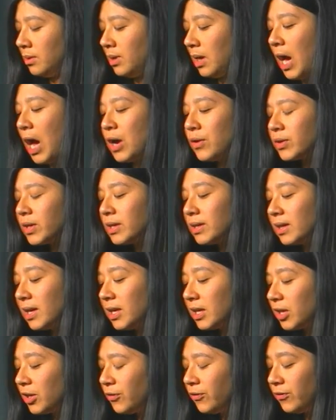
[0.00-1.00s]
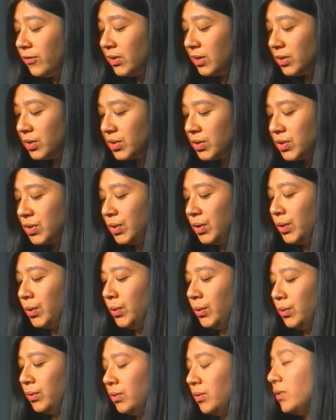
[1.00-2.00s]
How can I convince
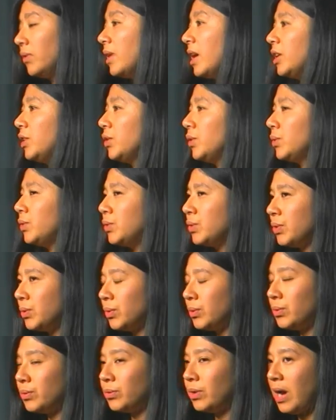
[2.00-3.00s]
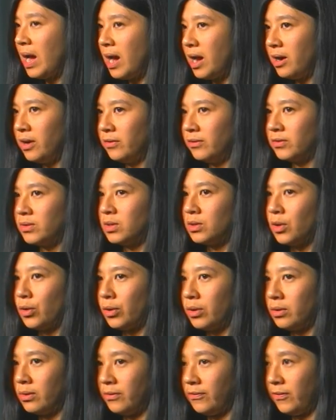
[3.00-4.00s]
you that you do have
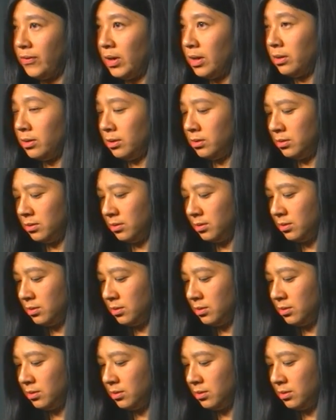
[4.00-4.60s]
chlorophyll?